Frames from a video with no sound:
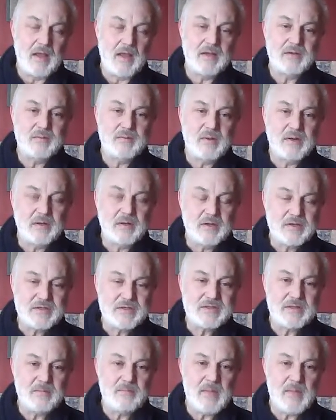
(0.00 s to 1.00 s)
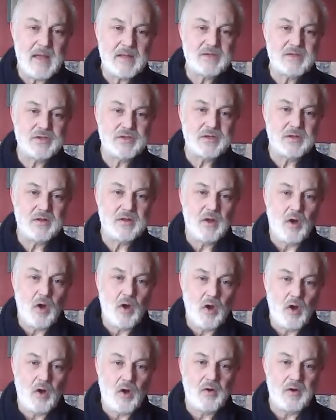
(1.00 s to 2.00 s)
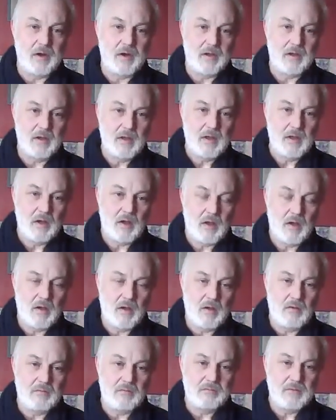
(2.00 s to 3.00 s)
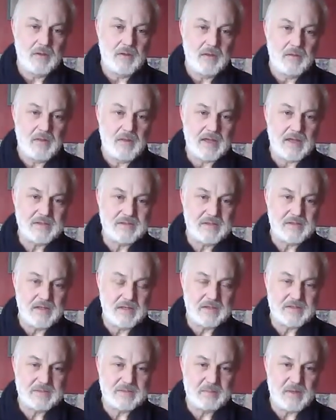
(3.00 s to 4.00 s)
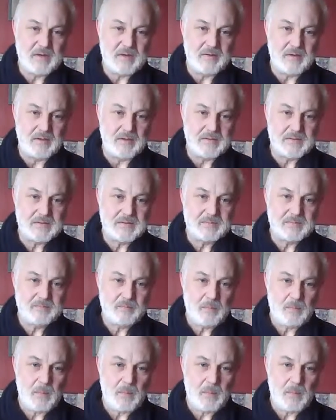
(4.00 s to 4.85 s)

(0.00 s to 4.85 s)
And one can just imagine the horror of that experience.